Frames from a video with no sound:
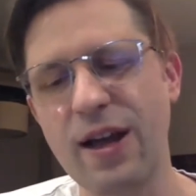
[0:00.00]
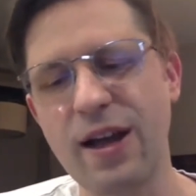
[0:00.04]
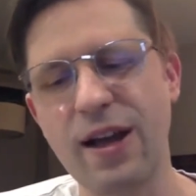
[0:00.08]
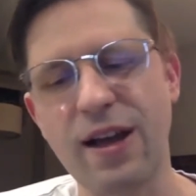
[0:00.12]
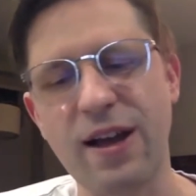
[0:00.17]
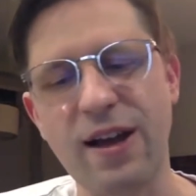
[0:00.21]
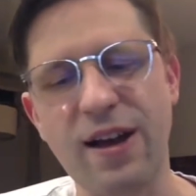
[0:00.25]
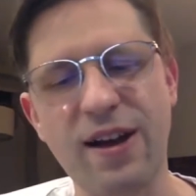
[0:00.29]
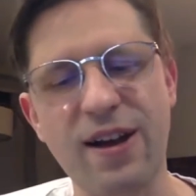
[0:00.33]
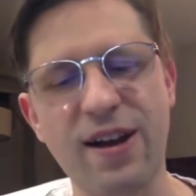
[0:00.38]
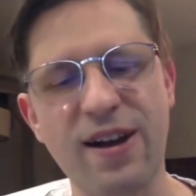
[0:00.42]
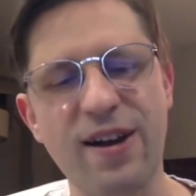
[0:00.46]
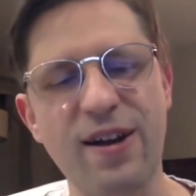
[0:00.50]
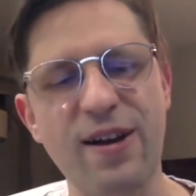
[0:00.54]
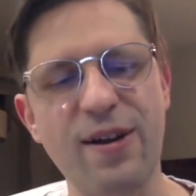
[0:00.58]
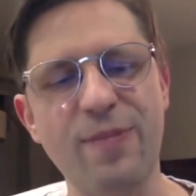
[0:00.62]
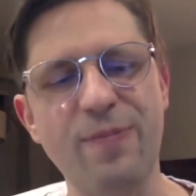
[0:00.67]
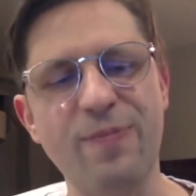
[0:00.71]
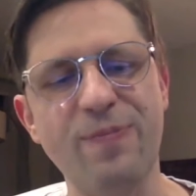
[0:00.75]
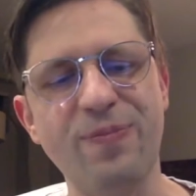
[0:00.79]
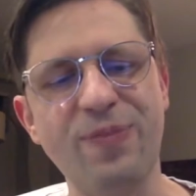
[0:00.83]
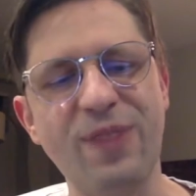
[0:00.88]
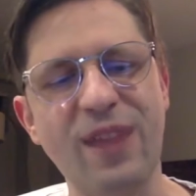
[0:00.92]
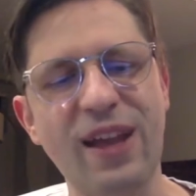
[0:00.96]

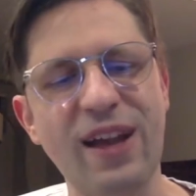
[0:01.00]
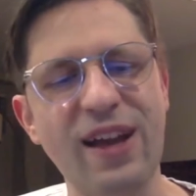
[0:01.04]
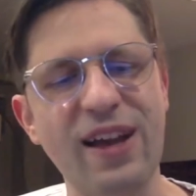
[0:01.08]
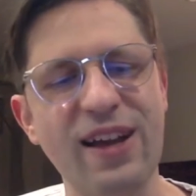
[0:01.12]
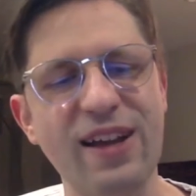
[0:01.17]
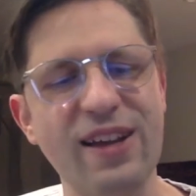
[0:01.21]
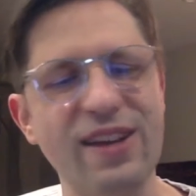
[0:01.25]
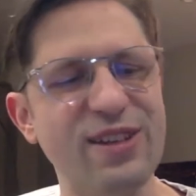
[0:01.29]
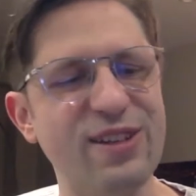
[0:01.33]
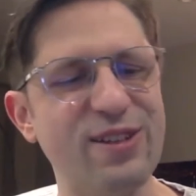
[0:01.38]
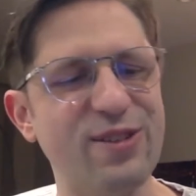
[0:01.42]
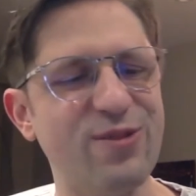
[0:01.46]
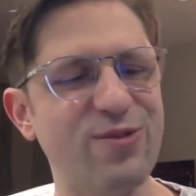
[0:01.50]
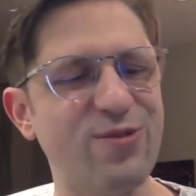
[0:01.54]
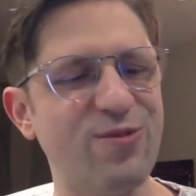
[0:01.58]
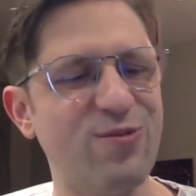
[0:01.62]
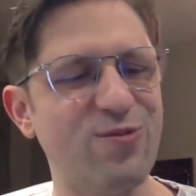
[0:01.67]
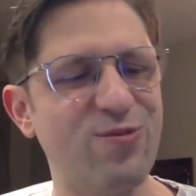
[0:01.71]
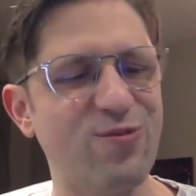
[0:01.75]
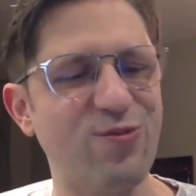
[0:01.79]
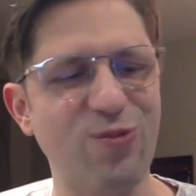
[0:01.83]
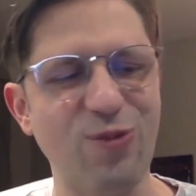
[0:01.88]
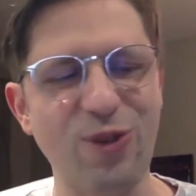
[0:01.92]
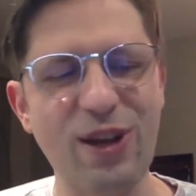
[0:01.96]
and
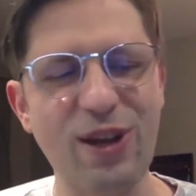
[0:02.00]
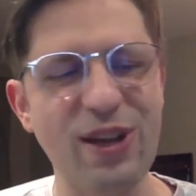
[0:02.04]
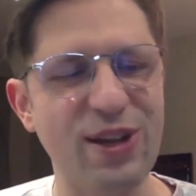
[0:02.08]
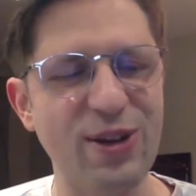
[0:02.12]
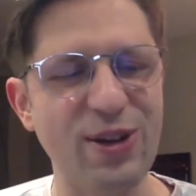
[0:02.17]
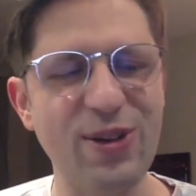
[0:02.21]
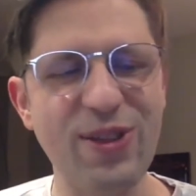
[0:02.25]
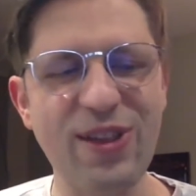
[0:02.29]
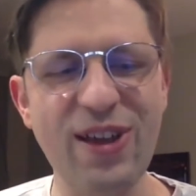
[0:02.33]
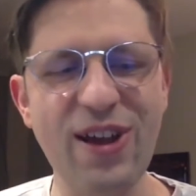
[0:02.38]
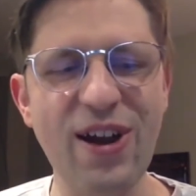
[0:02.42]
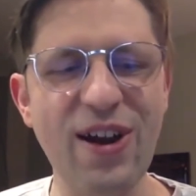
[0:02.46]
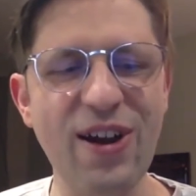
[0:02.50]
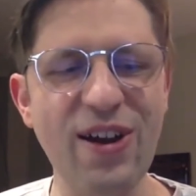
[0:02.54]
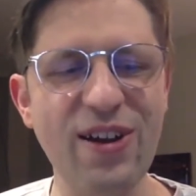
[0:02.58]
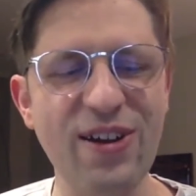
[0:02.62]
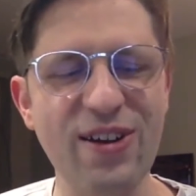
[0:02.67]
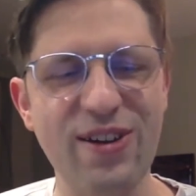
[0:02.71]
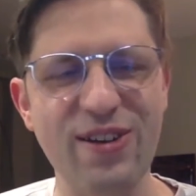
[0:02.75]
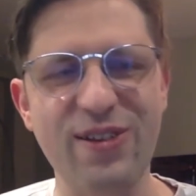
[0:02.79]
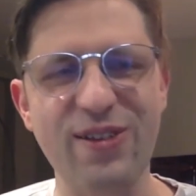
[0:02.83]
redo the art.